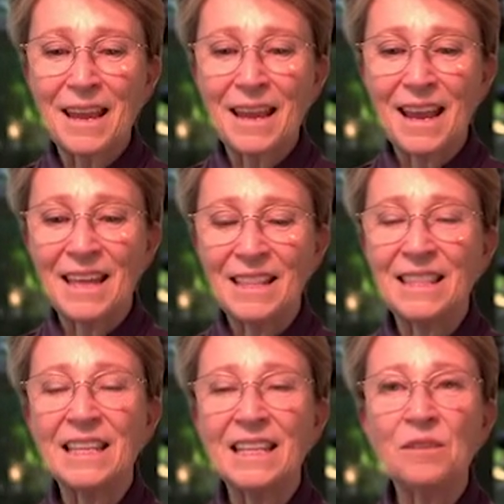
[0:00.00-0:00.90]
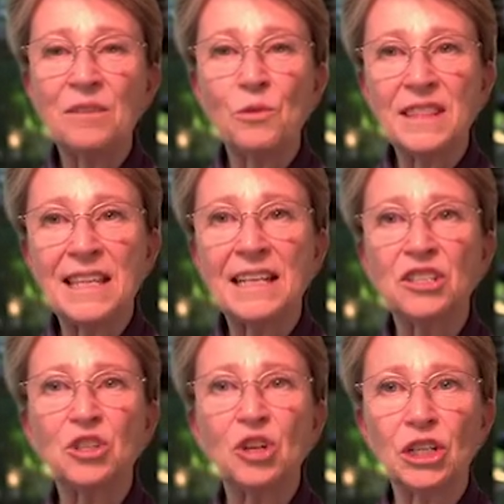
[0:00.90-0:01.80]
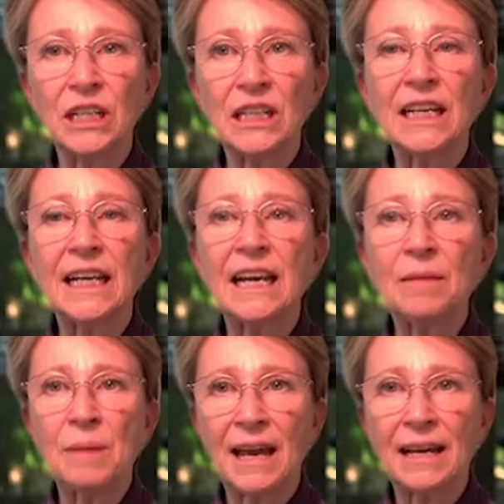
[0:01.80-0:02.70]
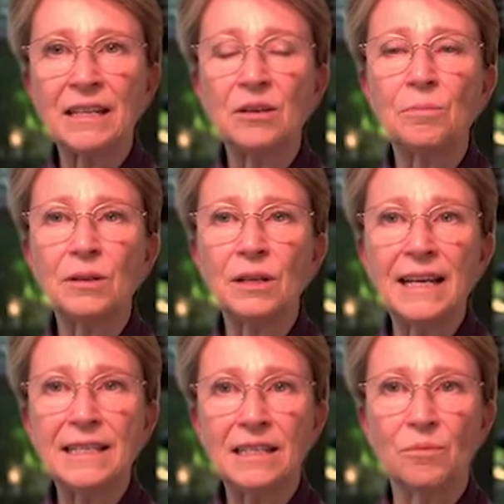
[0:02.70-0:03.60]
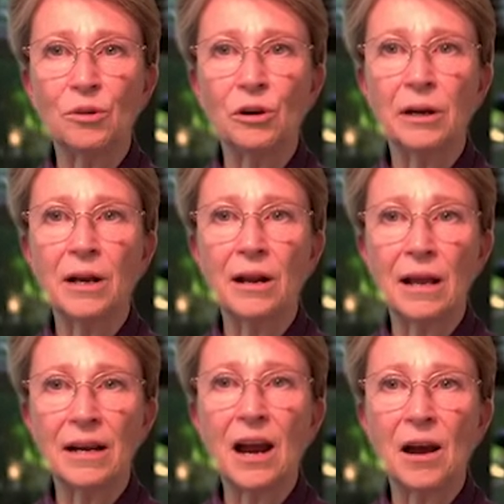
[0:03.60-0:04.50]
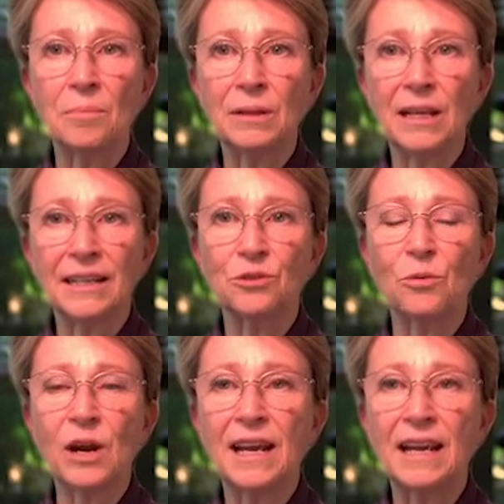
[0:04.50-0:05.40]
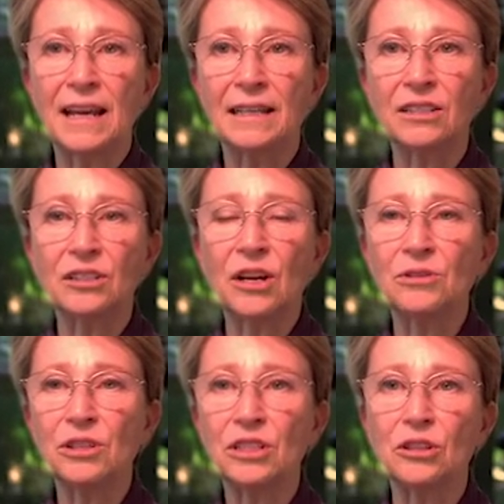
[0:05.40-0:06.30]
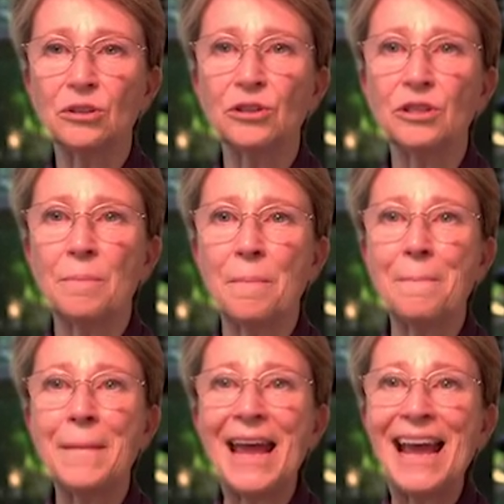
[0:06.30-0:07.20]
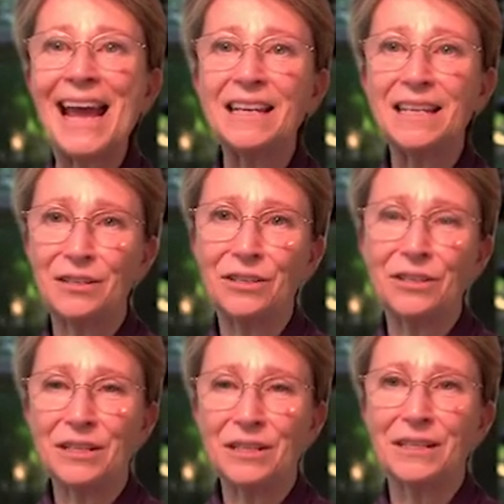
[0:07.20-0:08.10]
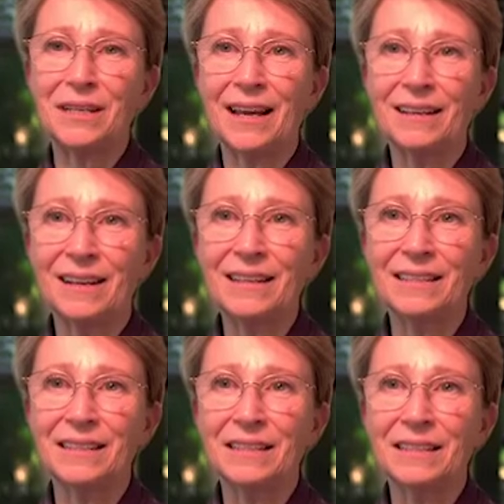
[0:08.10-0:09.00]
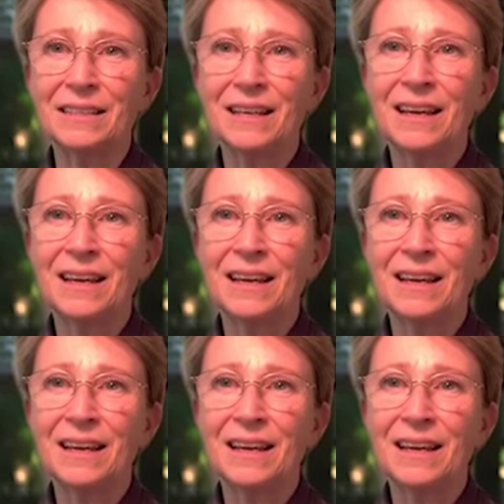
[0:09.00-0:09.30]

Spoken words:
And then when things start clicking back into place in a more complex way, as coaches learn to manage these dialectics,